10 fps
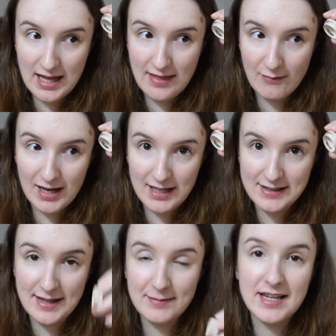and then when I
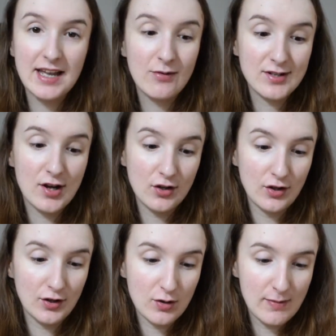tipped it, it was all
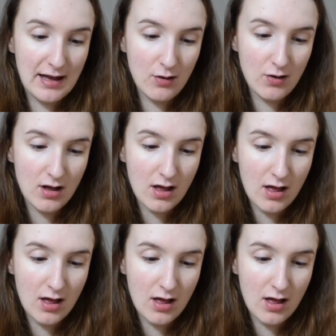going to come out.